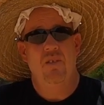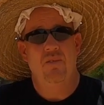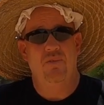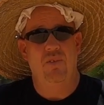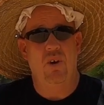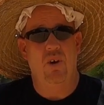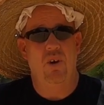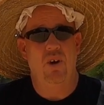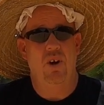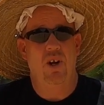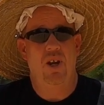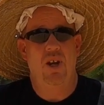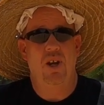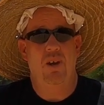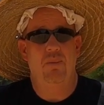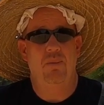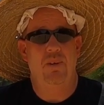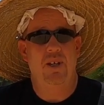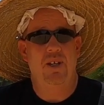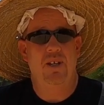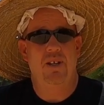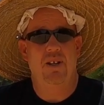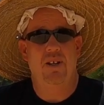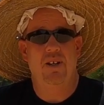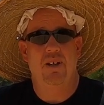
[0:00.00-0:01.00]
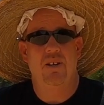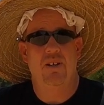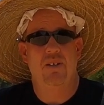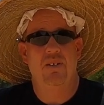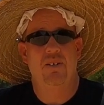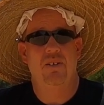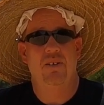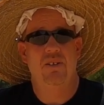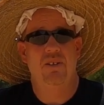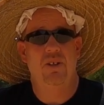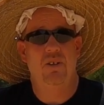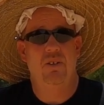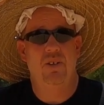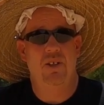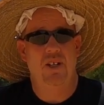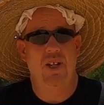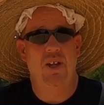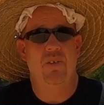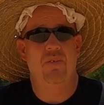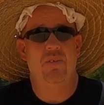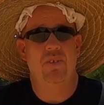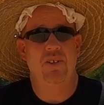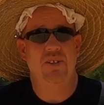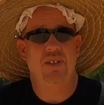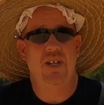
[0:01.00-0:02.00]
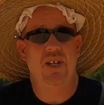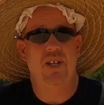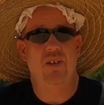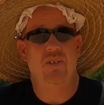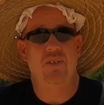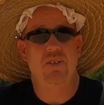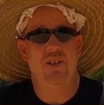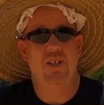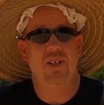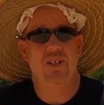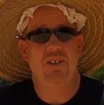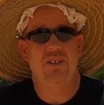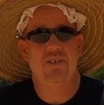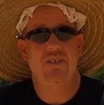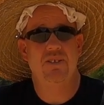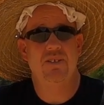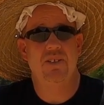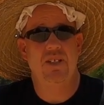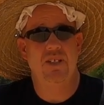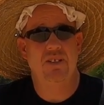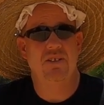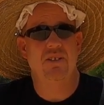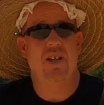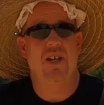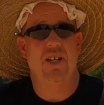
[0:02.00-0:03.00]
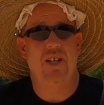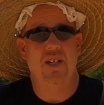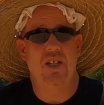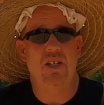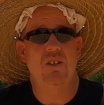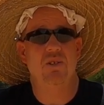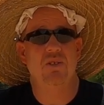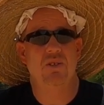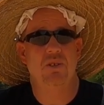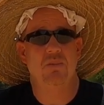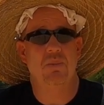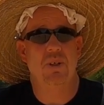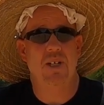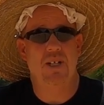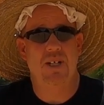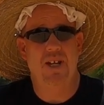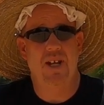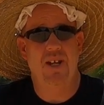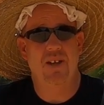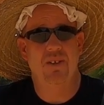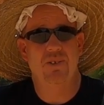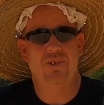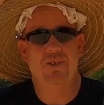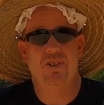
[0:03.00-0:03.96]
far up, you can definitely tell that it's like it used to be now.